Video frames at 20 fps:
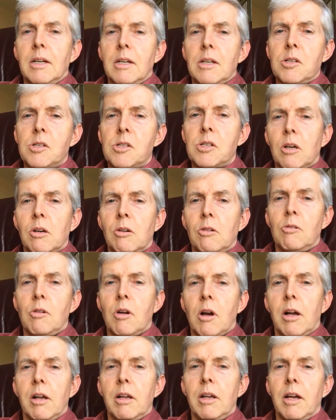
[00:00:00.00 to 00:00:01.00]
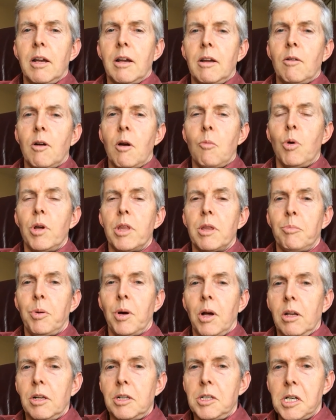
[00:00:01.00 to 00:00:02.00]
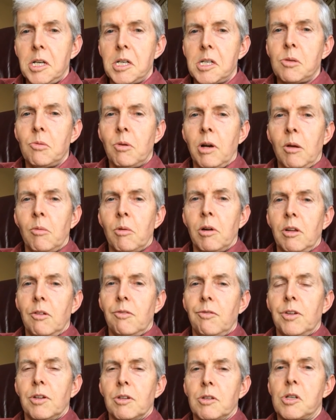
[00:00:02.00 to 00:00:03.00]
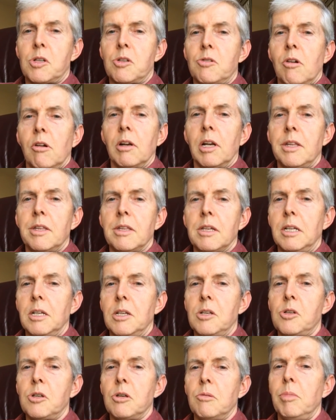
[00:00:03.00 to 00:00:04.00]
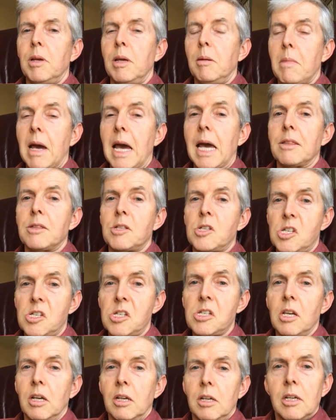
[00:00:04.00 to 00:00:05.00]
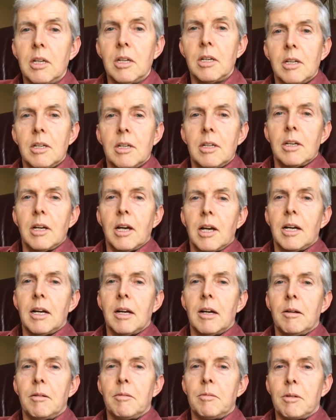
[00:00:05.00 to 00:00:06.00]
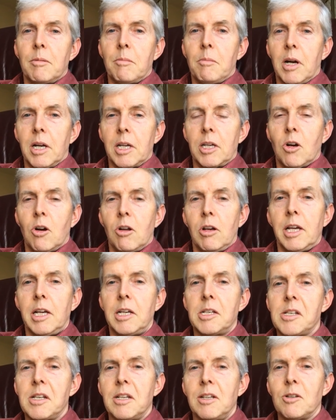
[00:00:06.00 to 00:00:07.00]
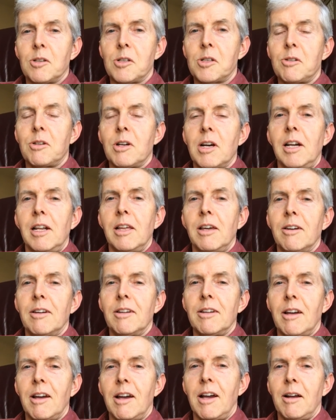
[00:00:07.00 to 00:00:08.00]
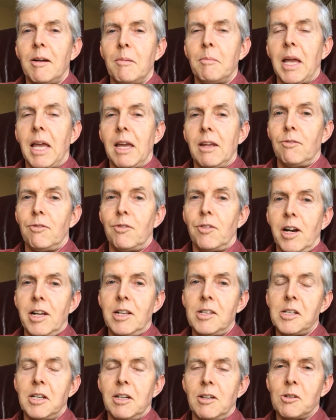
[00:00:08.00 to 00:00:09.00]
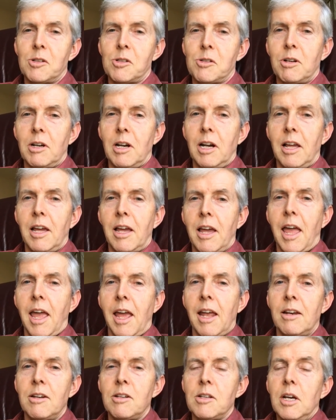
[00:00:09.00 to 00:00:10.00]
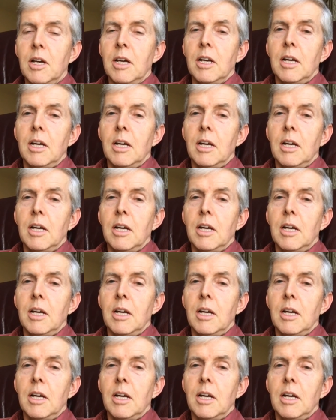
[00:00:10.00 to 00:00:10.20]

So with apologies to anyone who feels strongly that it should be maths, my colleagues in Australia and friends in Australia, and